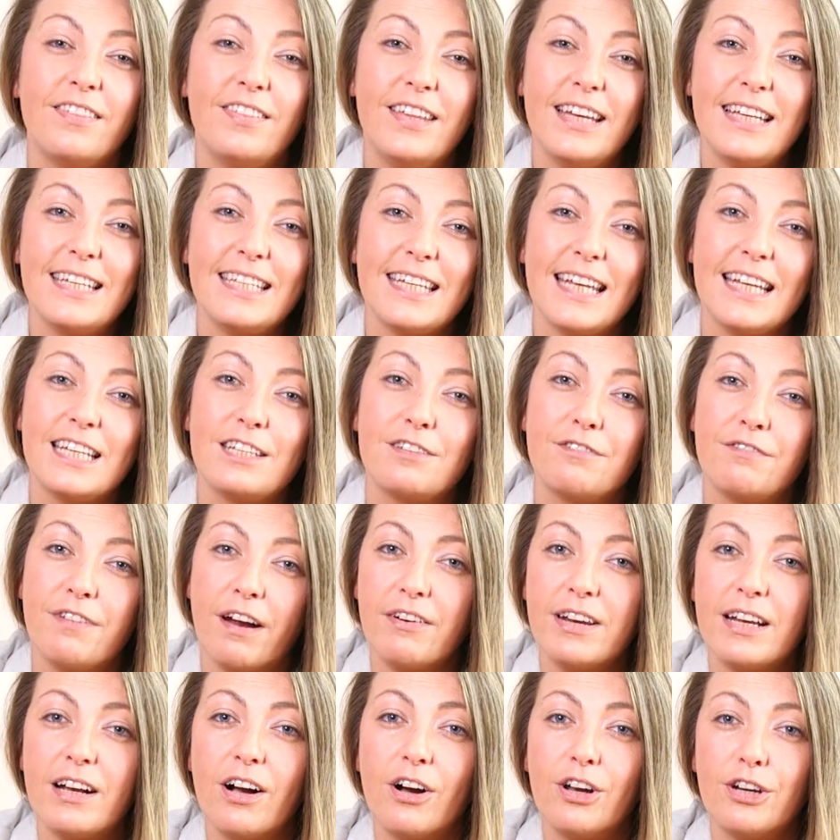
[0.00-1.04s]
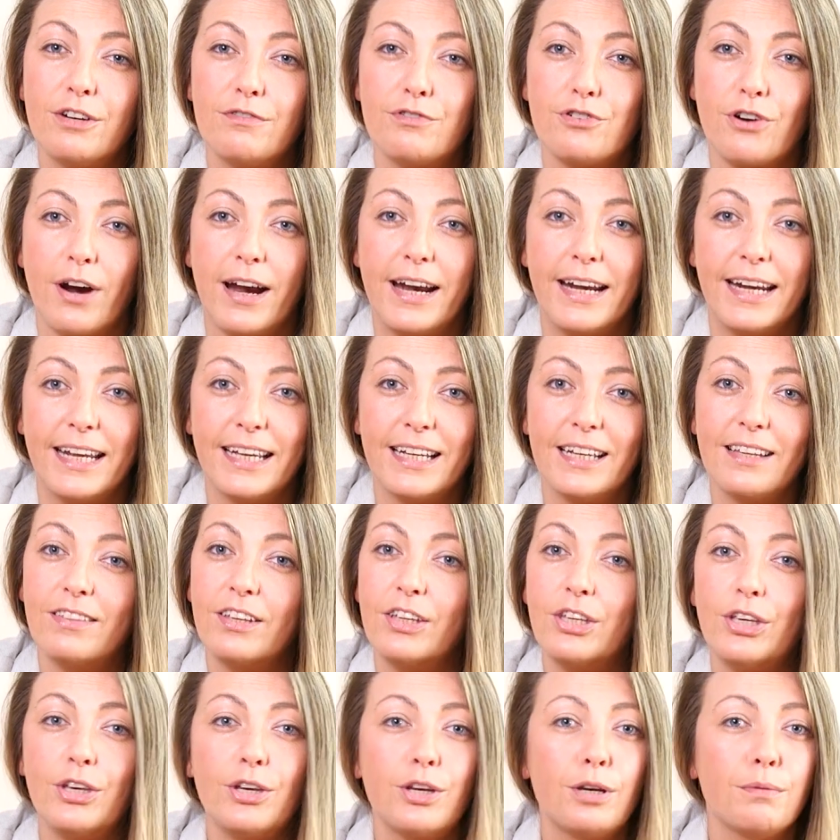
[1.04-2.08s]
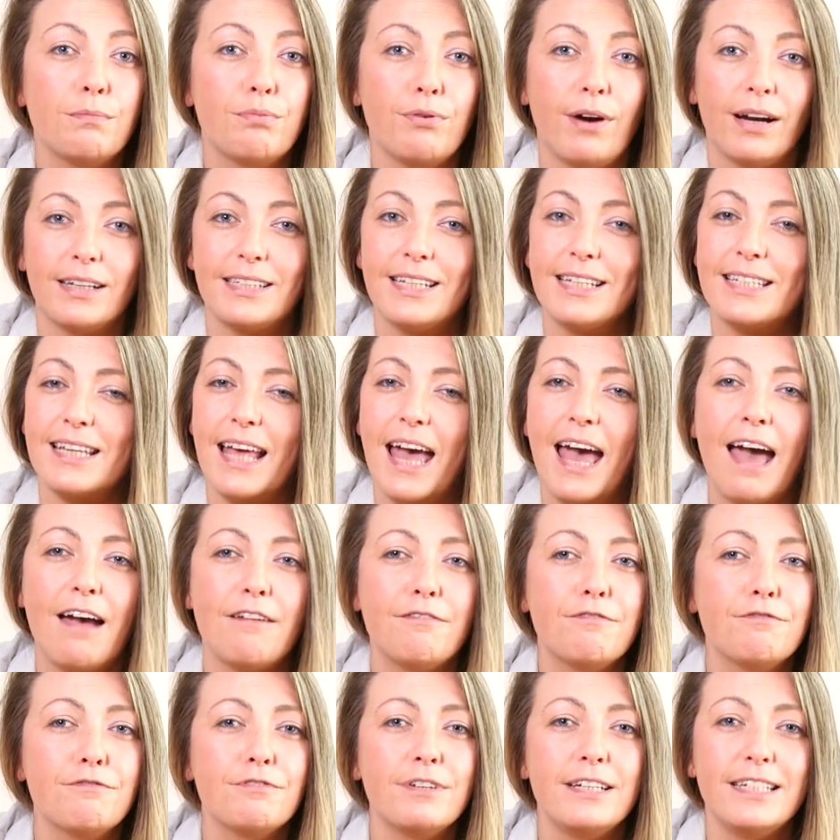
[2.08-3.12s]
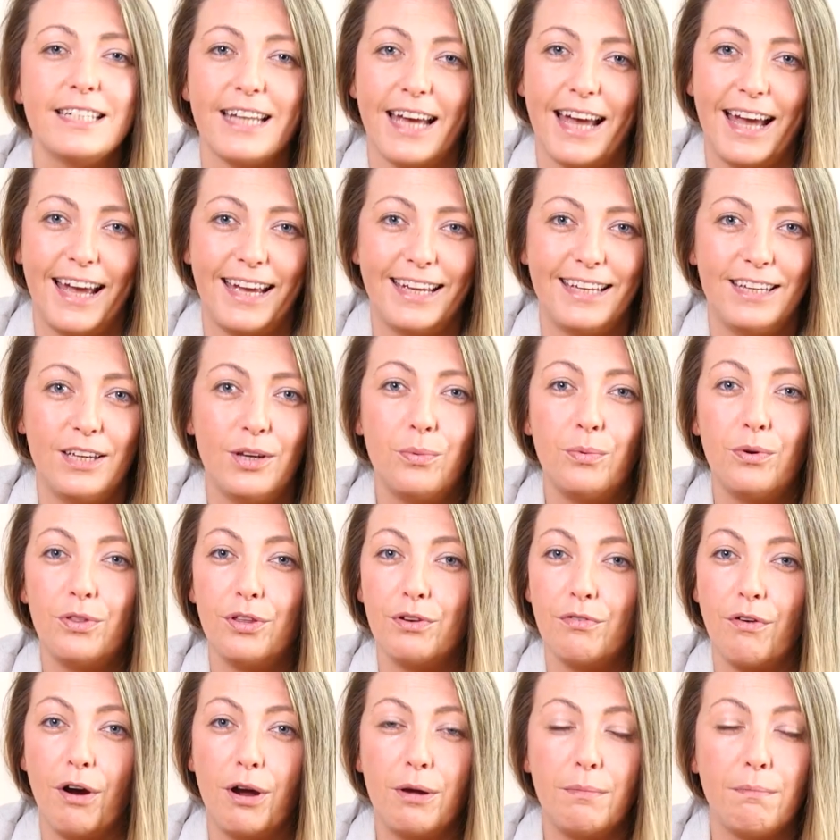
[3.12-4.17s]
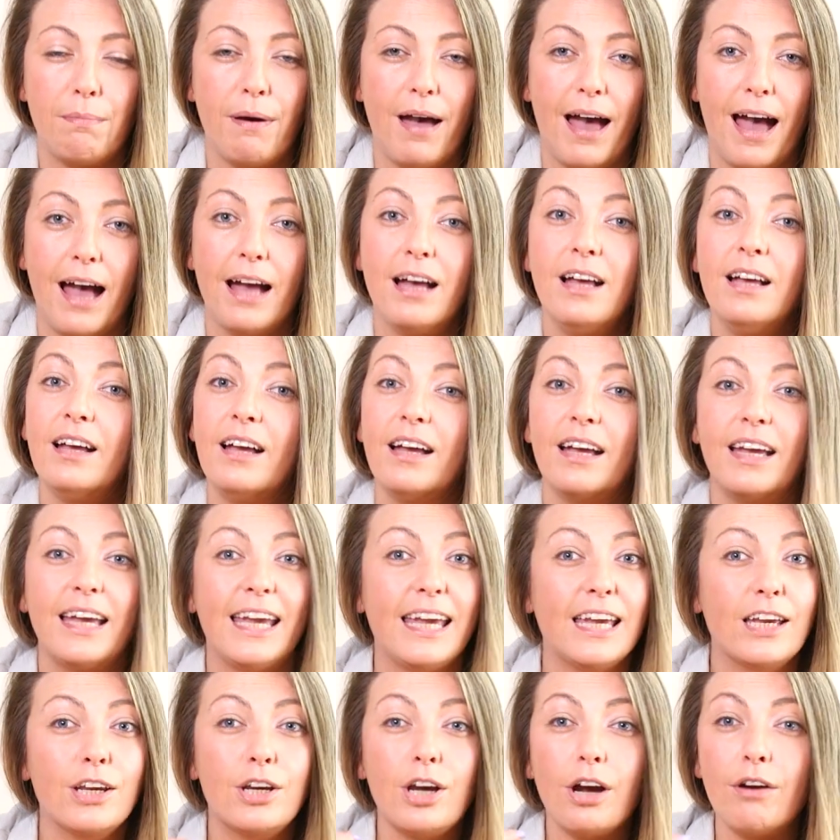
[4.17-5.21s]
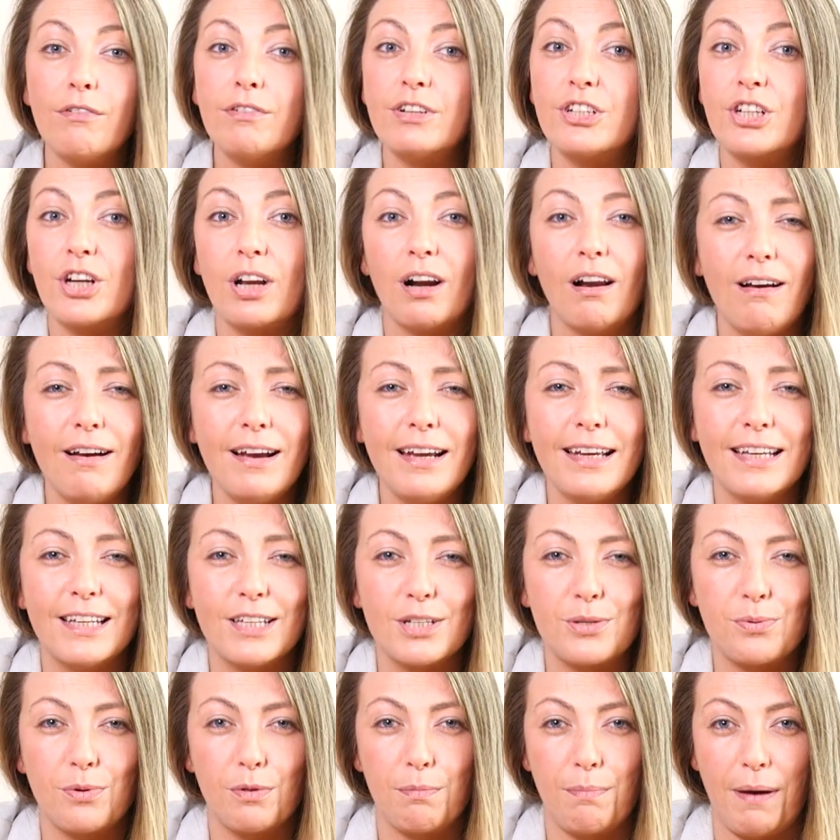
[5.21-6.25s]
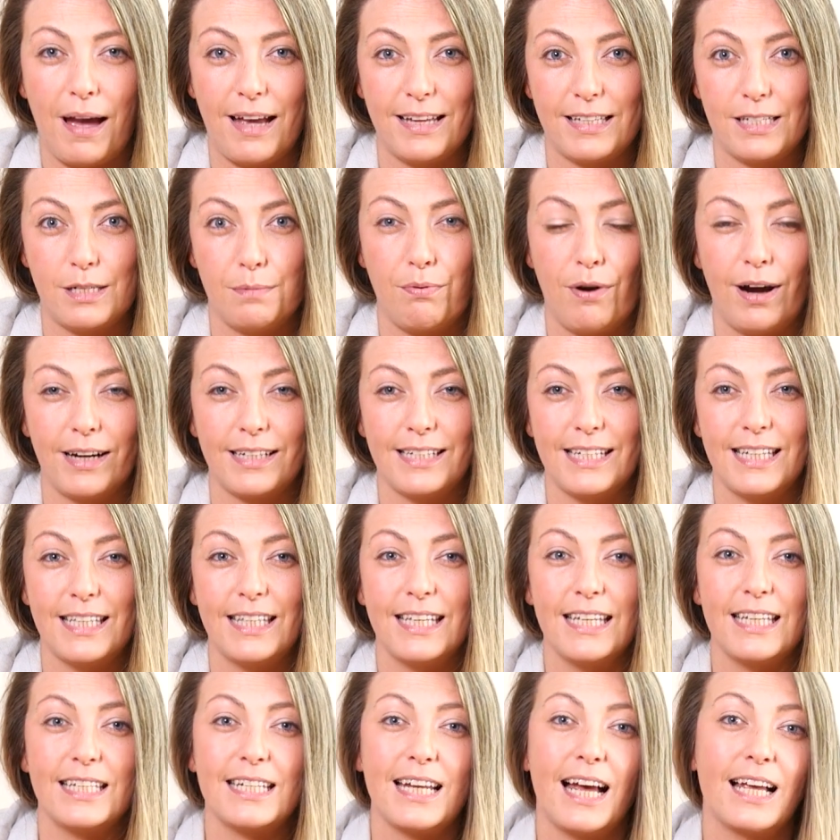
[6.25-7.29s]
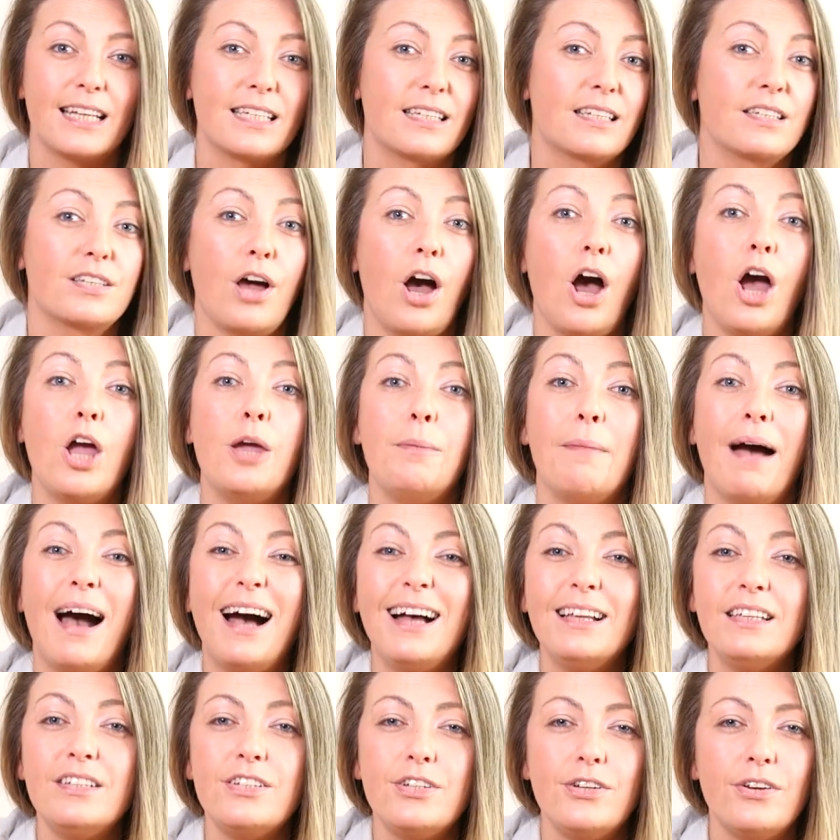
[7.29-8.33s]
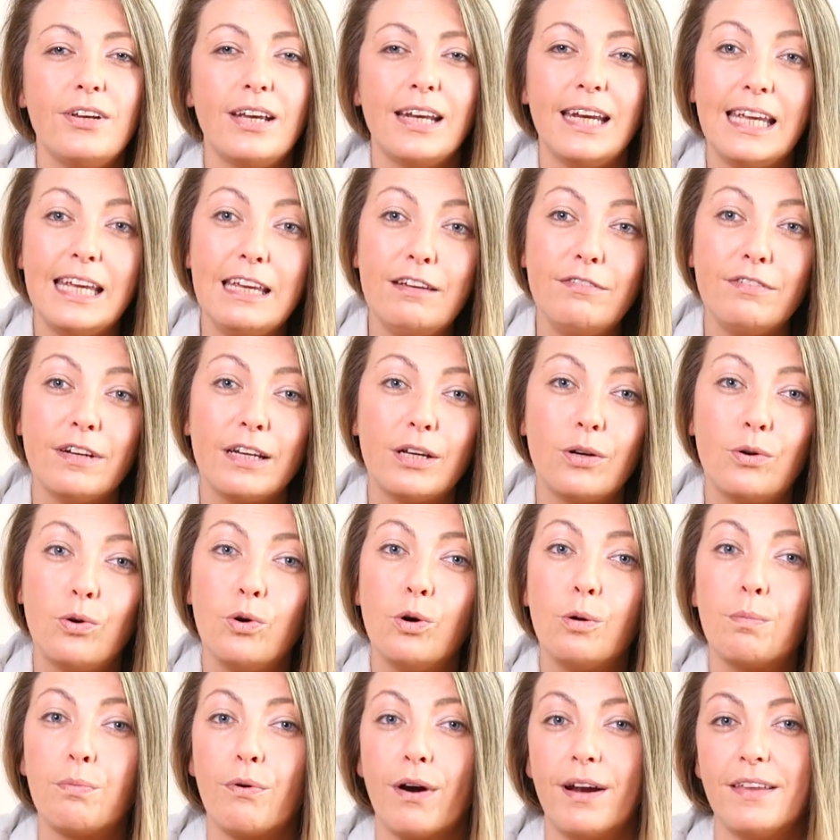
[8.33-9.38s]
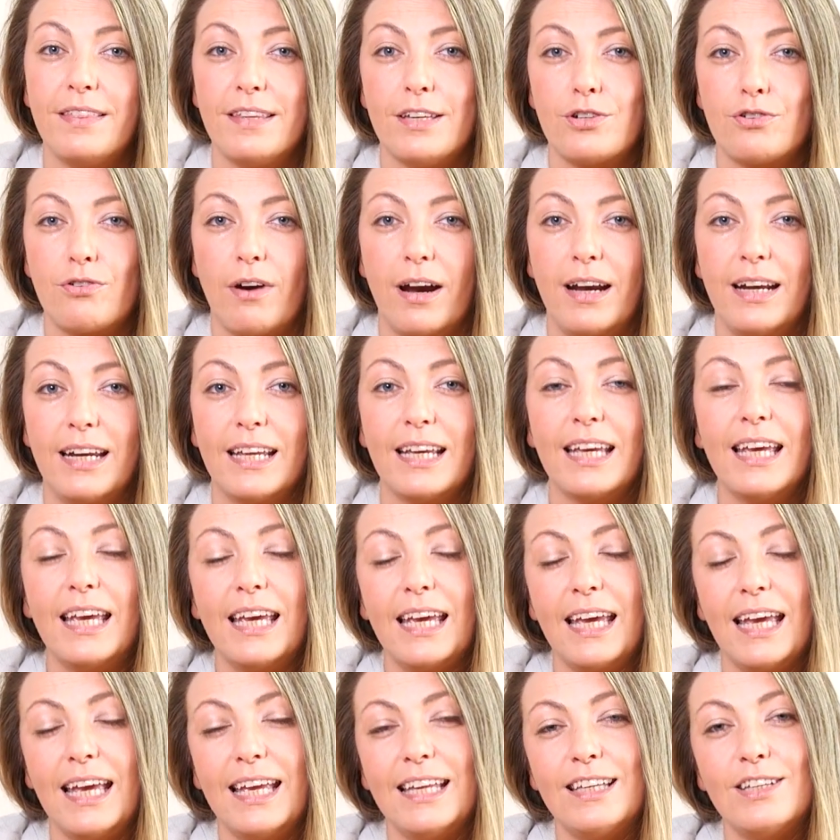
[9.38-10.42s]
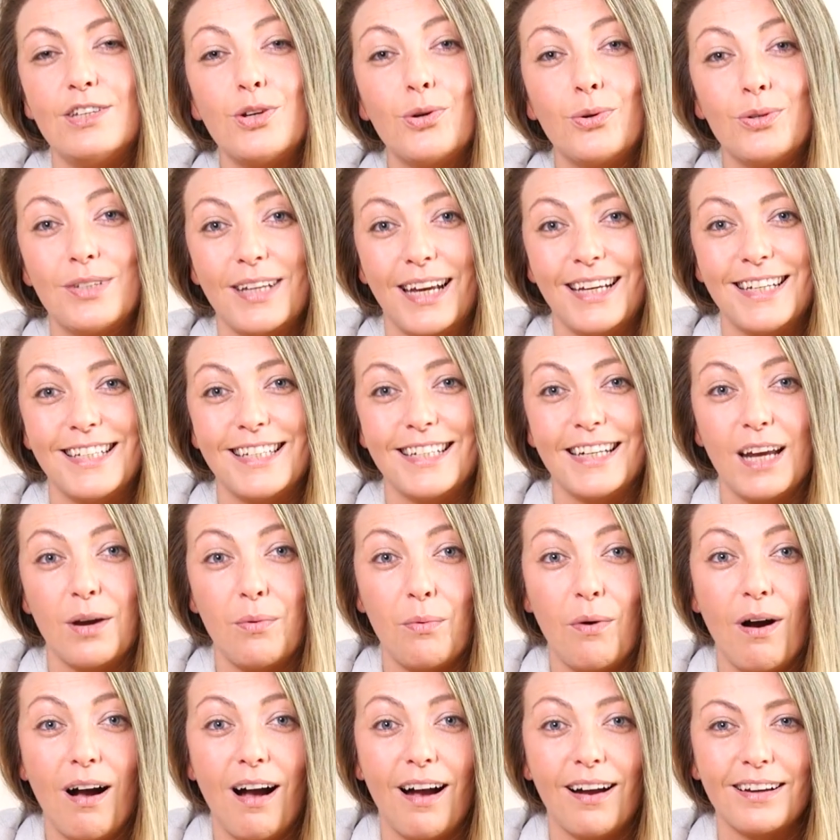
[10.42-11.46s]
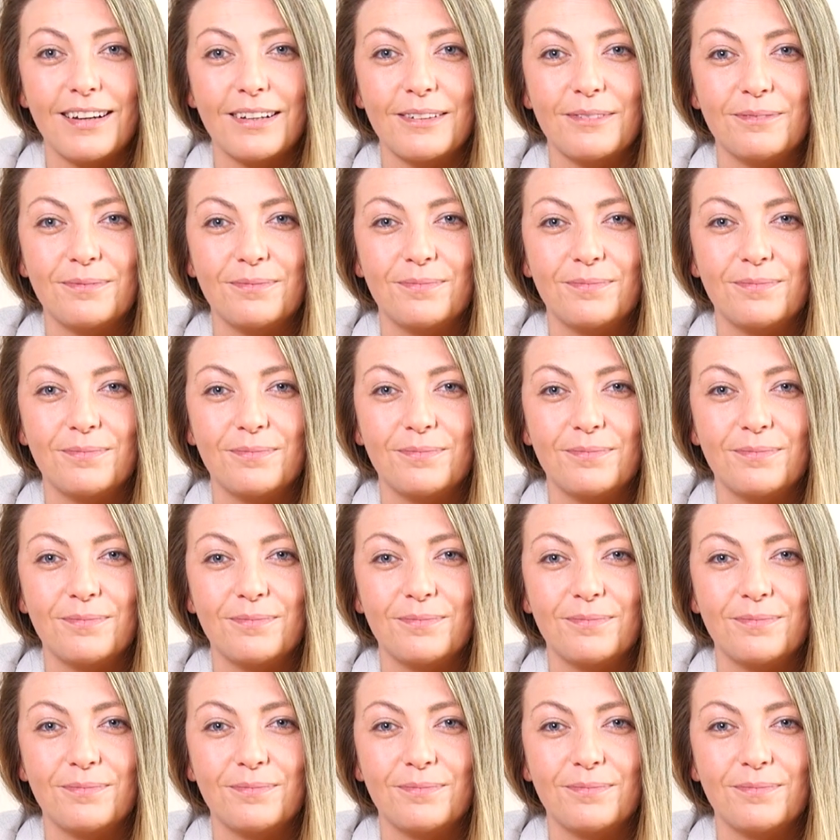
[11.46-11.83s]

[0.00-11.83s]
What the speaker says: This is the very kind of training that you can practice every day with your own pet. Encourage clients with pets to practice these tasks at home, and you can even incorporate this training into your day-to-day work.